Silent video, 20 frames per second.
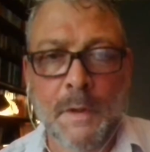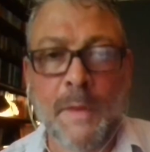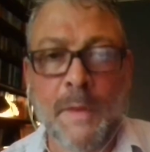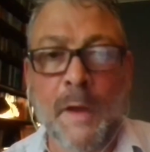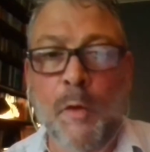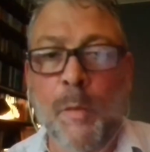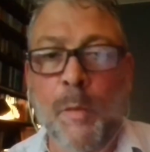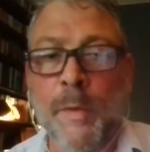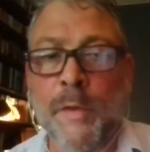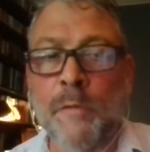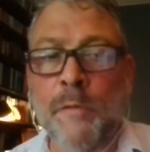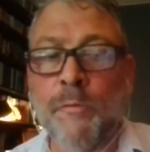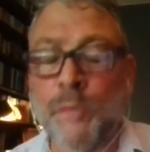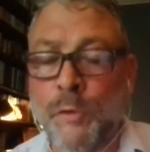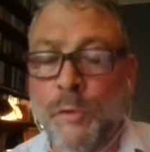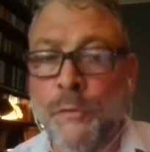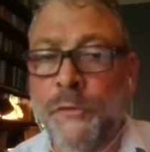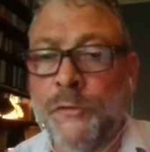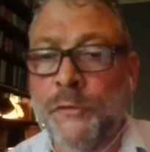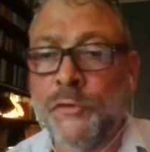That would be the
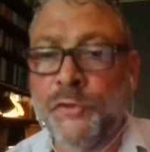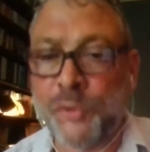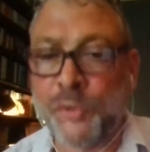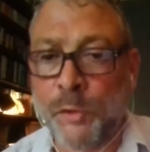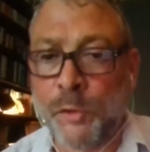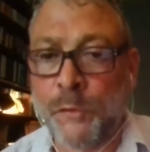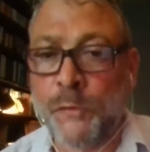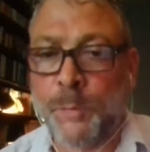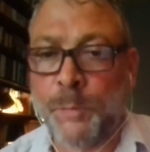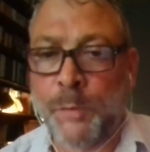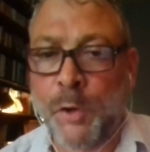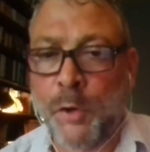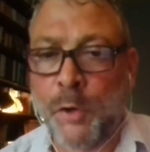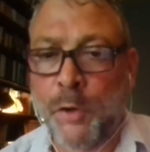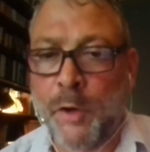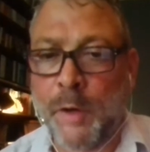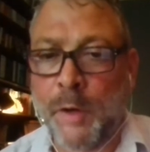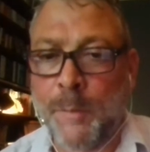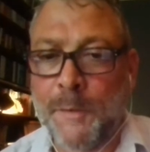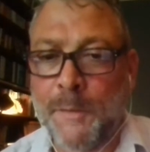Roots and Shoots
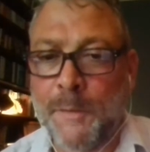program.